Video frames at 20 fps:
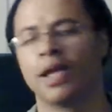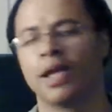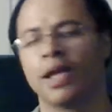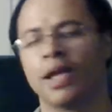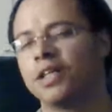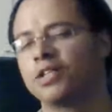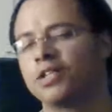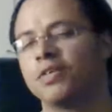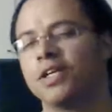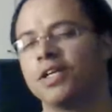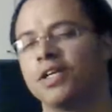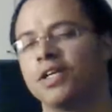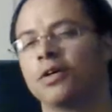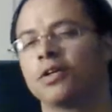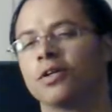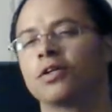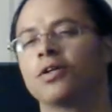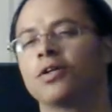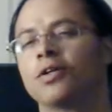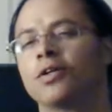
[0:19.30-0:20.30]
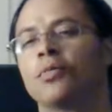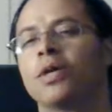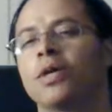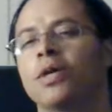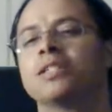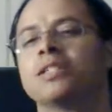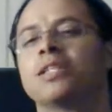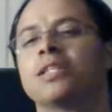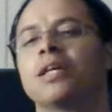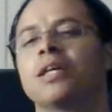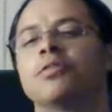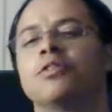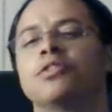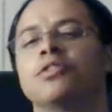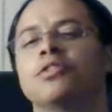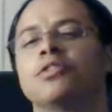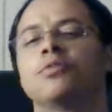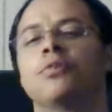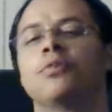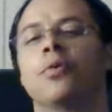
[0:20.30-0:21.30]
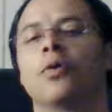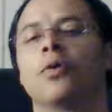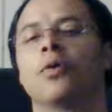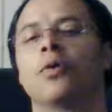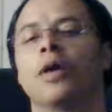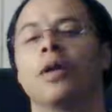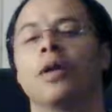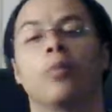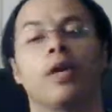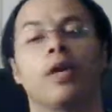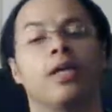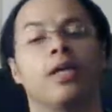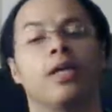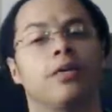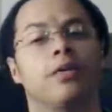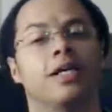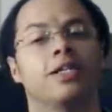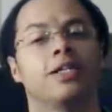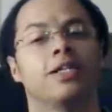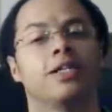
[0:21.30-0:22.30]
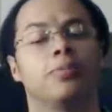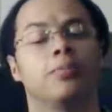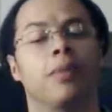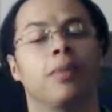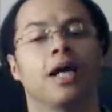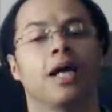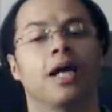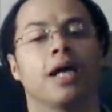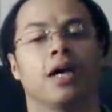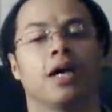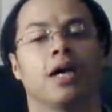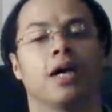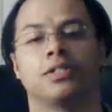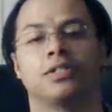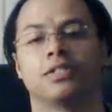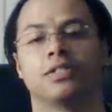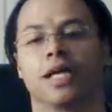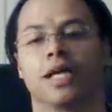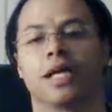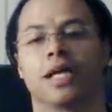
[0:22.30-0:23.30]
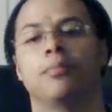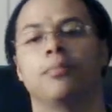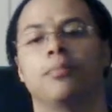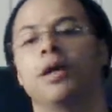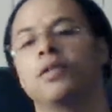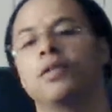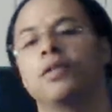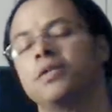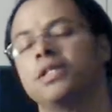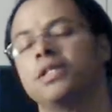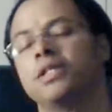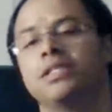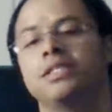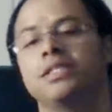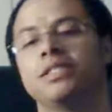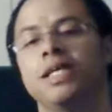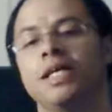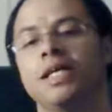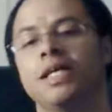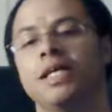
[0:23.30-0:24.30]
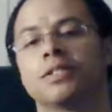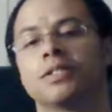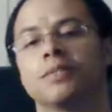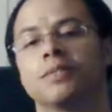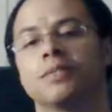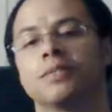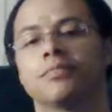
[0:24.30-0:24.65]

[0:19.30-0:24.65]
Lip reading: In this video, you'll learn what this level is for and what you can expect on your second month with this disc.